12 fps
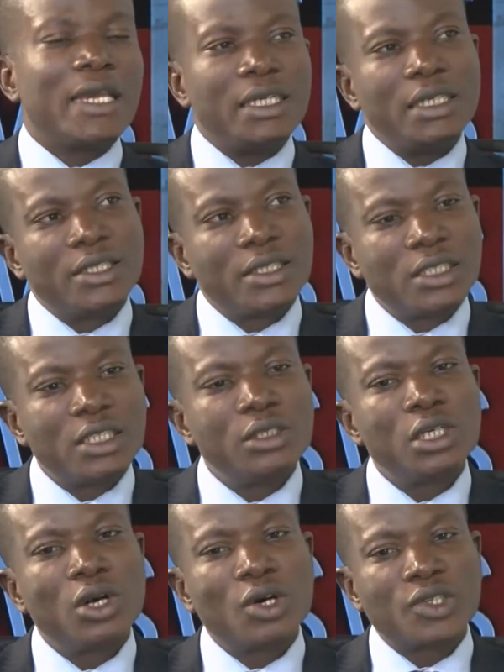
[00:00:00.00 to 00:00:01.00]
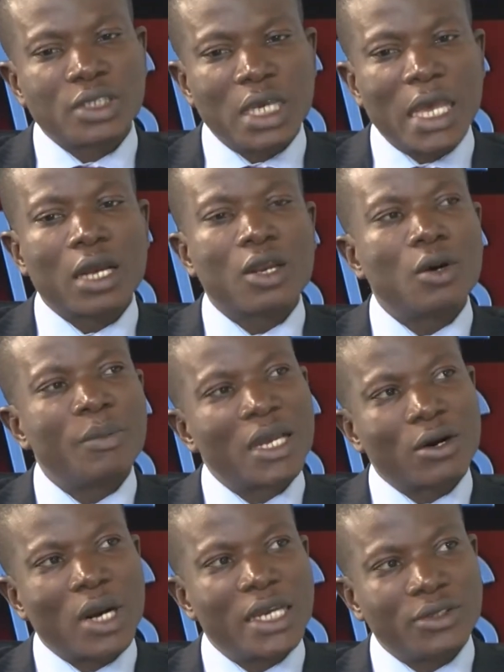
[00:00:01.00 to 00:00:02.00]
in a serious
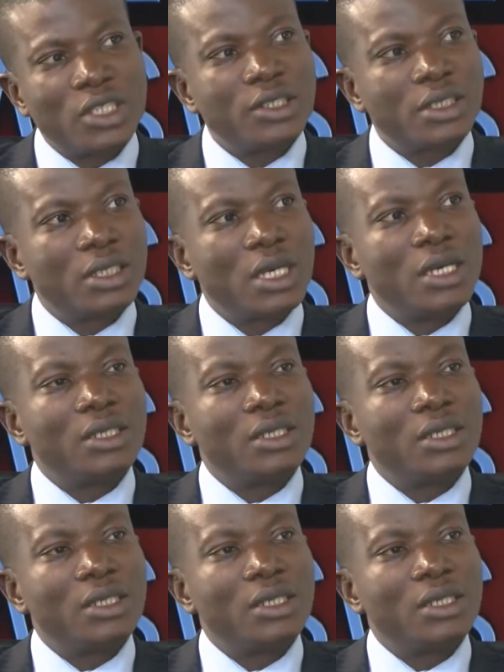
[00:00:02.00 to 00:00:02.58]
economic crisis.